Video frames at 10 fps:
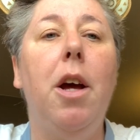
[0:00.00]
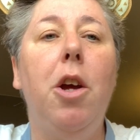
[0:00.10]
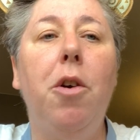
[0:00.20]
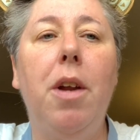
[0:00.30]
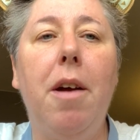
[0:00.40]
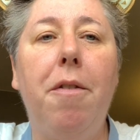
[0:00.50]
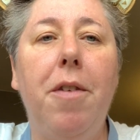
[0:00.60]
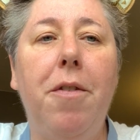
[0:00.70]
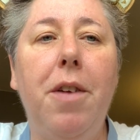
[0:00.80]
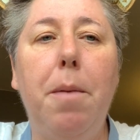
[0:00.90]
you can have
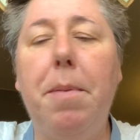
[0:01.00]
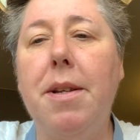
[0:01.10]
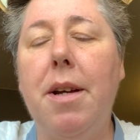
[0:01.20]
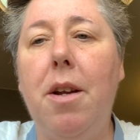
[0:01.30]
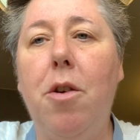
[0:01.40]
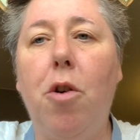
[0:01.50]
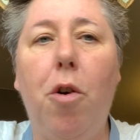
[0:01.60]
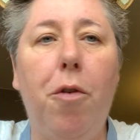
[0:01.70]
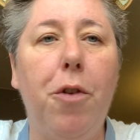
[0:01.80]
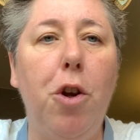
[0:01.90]
15%
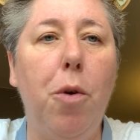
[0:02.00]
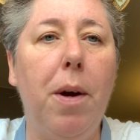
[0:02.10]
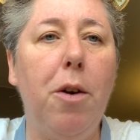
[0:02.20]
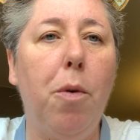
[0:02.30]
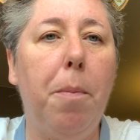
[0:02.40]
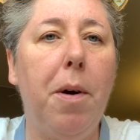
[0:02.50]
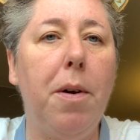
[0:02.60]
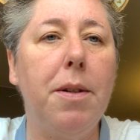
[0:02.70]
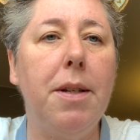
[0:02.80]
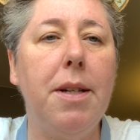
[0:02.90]
off the new annual
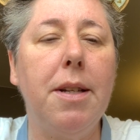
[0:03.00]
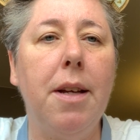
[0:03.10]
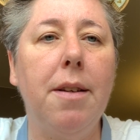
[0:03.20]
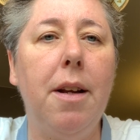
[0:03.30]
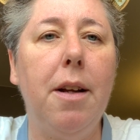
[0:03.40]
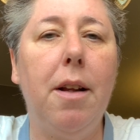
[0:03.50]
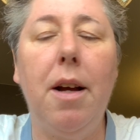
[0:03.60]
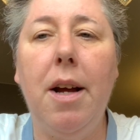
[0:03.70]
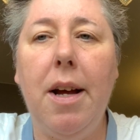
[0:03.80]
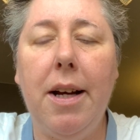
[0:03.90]
passes as a little
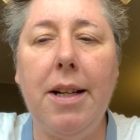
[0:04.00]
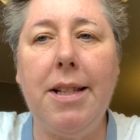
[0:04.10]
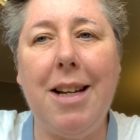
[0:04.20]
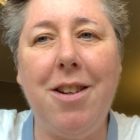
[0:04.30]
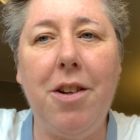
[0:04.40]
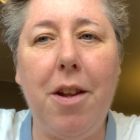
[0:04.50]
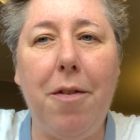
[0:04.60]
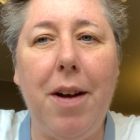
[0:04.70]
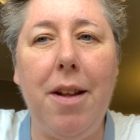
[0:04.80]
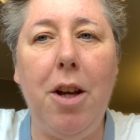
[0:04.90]
concession to the
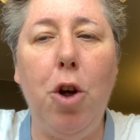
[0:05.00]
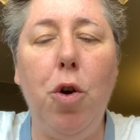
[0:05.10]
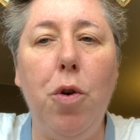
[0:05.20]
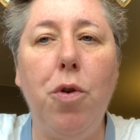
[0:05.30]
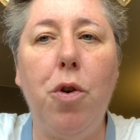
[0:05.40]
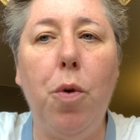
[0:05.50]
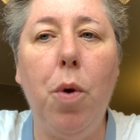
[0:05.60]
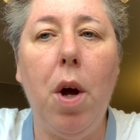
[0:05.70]
fact that you used to